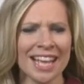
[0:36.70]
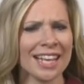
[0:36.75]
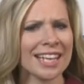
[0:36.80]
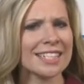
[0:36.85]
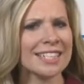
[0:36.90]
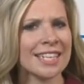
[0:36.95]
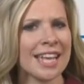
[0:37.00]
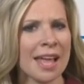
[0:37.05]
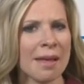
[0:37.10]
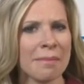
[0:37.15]

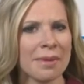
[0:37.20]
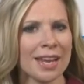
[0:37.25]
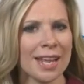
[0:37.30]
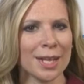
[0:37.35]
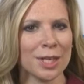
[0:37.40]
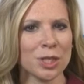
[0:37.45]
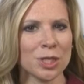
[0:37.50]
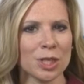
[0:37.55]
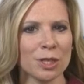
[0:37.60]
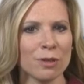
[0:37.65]

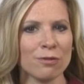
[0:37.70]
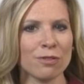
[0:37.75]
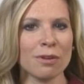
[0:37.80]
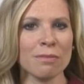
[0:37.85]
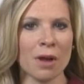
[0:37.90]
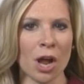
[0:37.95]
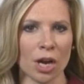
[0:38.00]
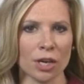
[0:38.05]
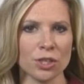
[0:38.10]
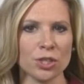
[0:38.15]
Contamination from
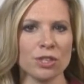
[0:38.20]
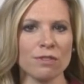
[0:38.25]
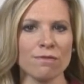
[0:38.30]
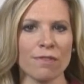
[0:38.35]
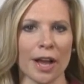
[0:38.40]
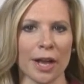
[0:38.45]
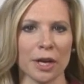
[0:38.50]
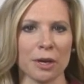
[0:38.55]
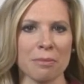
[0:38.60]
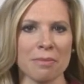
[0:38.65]
harsh
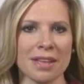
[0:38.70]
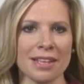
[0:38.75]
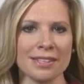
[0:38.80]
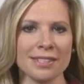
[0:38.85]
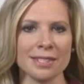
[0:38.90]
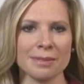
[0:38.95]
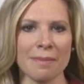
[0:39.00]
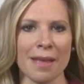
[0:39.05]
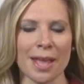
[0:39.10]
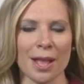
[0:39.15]

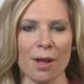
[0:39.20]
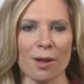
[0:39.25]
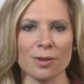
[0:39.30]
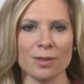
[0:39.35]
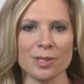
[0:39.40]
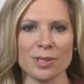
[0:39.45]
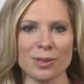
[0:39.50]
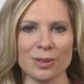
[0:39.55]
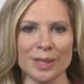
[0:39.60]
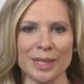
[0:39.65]
environments may
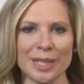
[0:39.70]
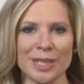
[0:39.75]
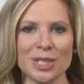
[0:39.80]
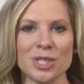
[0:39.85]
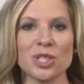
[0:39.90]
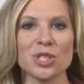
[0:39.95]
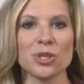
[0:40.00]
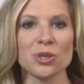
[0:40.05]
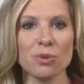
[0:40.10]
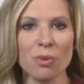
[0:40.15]
also
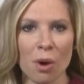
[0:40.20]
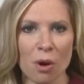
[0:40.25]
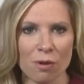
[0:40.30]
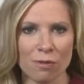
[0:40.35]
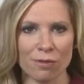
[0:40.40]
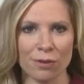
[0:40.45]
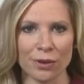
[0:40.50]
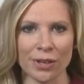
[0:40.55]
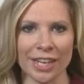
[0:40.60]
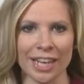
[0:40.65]
lead to
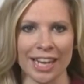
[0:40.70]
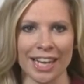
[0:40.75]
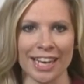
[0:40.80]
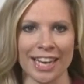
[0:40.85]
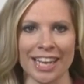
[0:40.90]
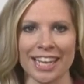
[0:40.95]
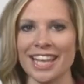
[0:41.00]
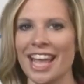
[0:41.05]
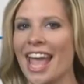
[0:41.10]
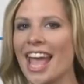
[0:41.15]

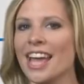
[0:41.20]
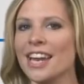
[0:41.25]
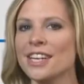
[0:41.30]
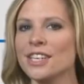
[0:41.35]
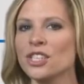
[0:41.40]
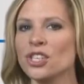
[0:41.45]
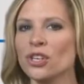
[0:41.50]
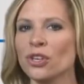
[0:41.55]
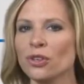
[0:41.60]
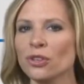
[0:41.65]
overheating and
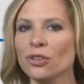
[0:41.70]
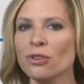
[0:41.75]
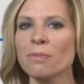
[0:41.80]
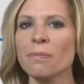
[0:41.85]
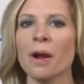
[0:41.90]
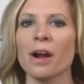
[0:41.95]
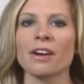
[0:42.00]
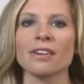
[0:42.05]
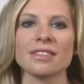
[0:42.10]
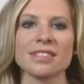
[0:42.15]
internal
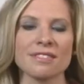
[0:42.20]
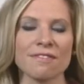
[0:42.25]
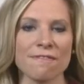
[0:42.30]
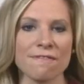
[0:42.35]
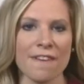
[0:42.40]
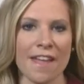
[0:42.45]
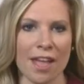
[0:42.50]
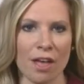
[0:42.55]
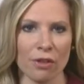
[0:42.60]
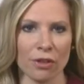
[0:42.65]
parts
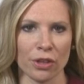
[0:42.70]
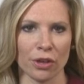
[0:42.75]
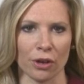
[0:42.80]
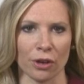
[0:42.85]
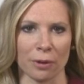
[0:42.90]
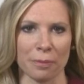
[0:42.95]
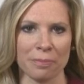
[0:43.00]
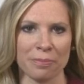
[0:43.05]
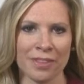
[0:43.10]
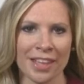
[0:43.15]

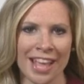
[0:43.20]
failure.